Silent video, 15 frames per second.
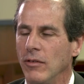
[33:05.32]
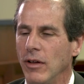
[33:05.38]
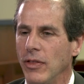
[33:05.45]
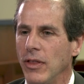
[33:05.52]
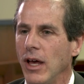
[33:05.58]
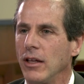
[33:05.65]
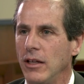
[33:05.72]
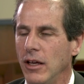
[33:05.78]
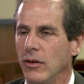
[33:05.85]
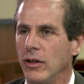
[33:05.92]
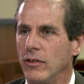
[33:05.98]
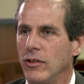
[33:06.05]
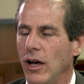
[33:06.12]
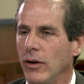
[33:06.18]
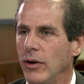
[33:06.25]
Well, thank you.
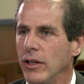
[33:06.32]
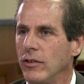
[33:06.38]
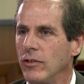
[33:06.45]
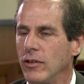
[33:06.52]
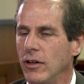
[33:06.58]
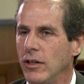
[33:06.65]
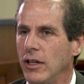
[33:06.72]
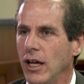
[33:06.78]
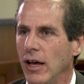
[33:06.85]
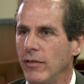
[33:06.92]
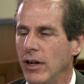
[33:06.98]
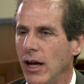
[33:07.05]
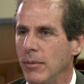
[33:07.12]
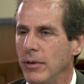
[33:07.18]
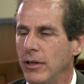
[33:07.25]
It's always good to have
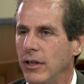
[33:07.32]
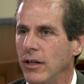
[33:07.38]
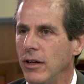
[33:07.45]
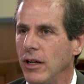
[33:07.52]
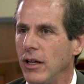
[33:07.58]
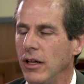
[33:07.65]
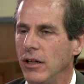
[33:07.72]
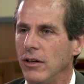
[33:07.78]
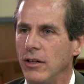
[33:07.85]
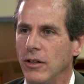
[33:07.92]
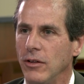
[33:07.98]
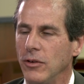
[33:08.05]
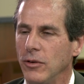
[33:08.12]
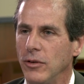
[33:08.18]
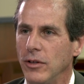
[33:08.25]
an opportunity
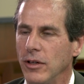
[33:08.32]
to